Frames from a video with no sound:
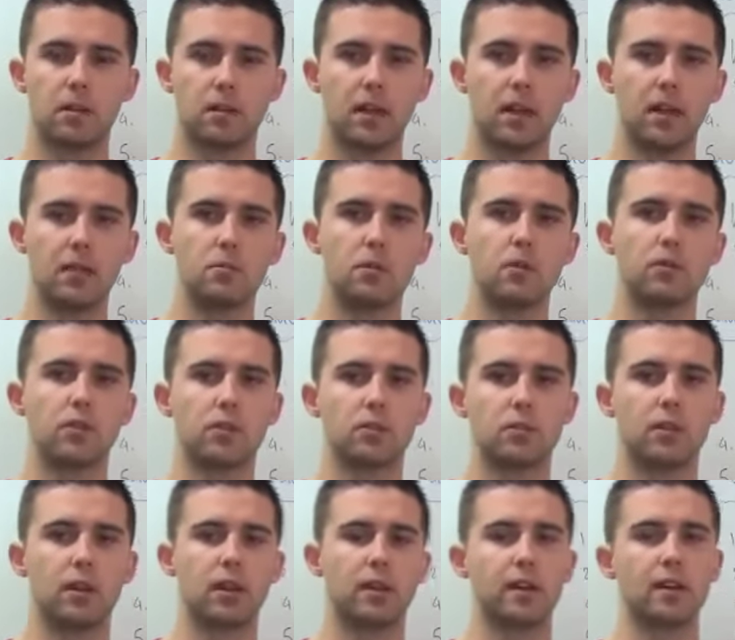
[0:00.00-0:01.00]
Okay, move on
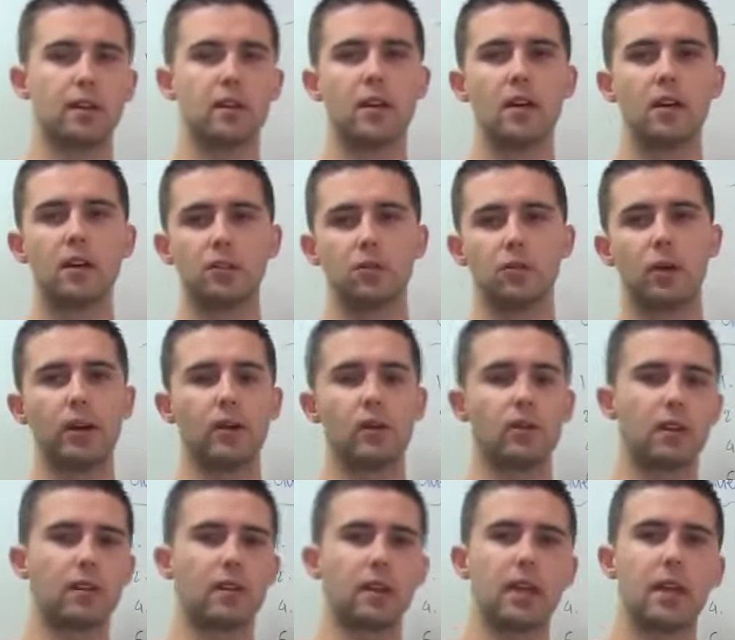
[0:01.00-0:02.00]
to another tweet or
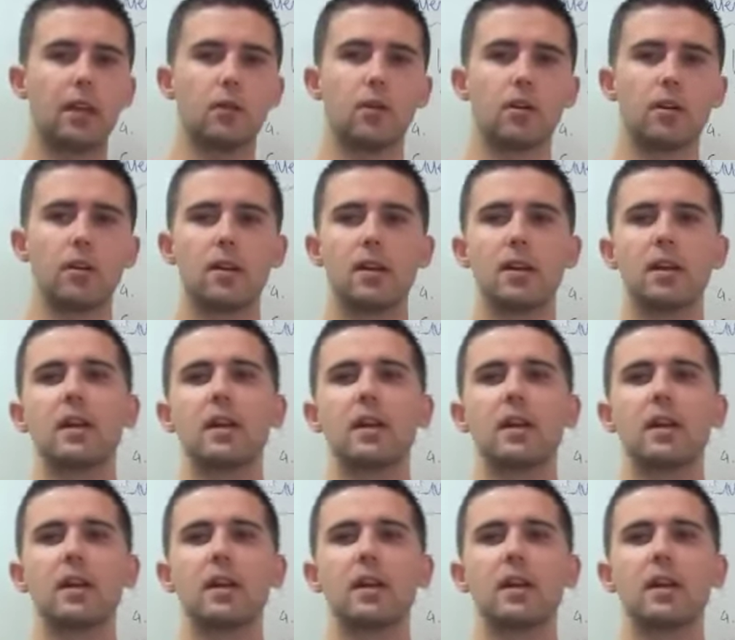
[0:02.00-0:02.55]
another keyword.